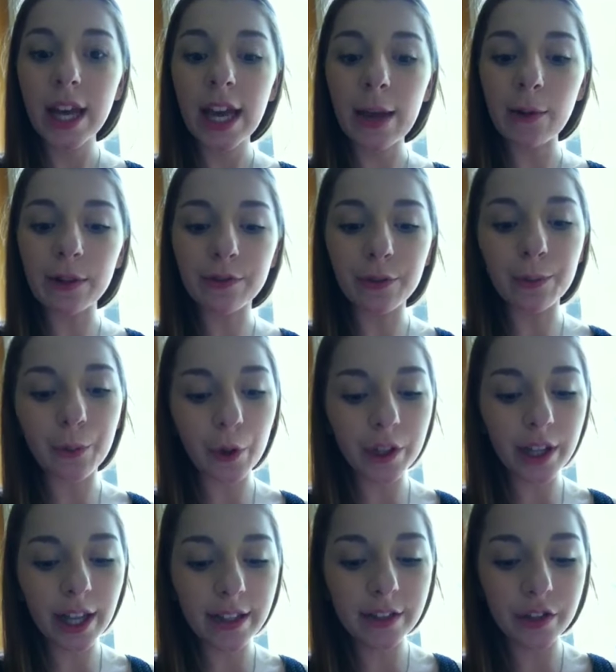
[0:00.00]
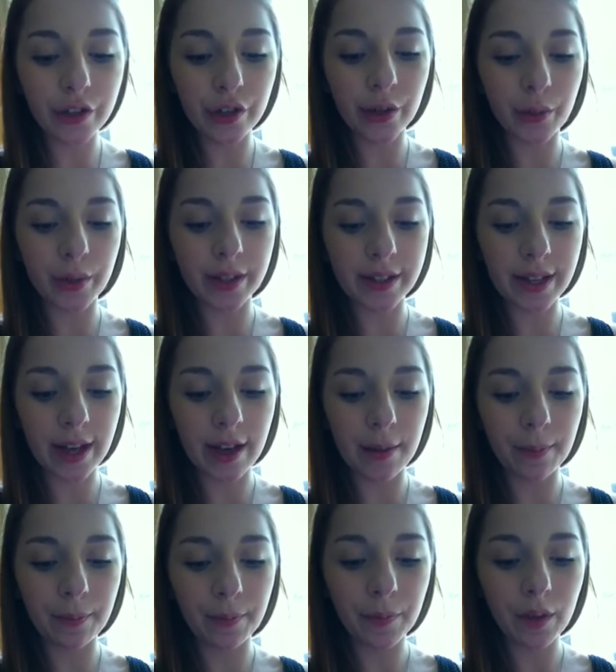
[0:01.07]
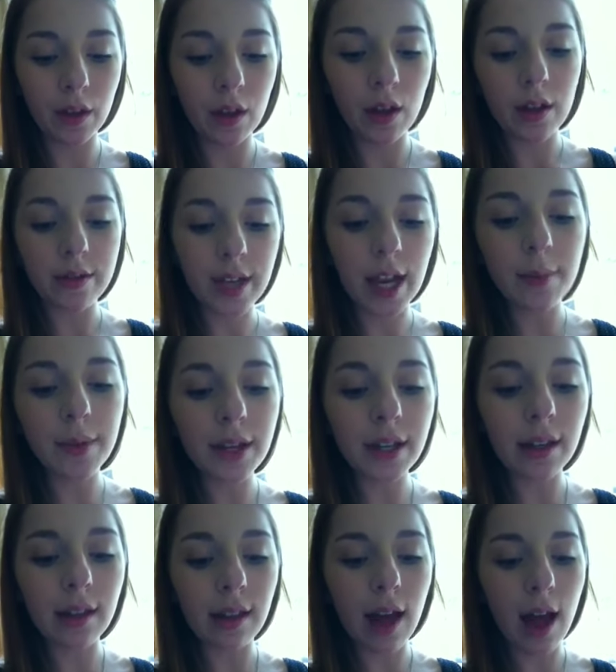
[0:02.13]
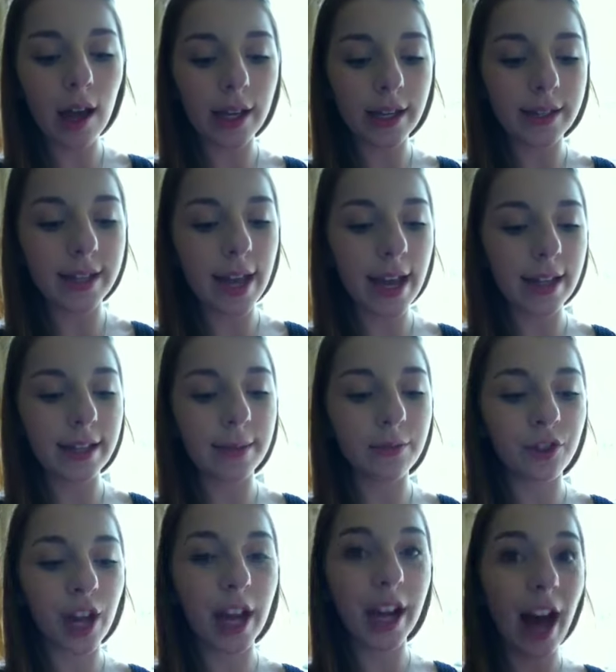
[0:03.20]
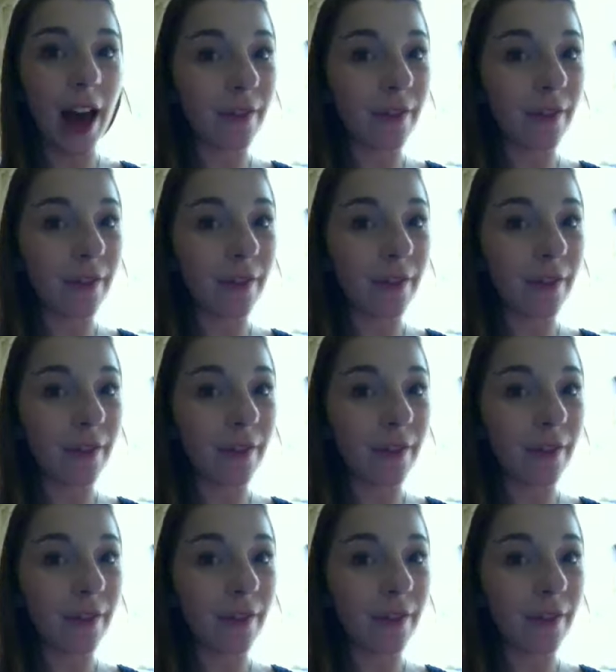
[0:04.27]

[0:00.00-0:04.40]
It was from Borderlands 2 and was um, Dameon Clarke as Handsome Jack.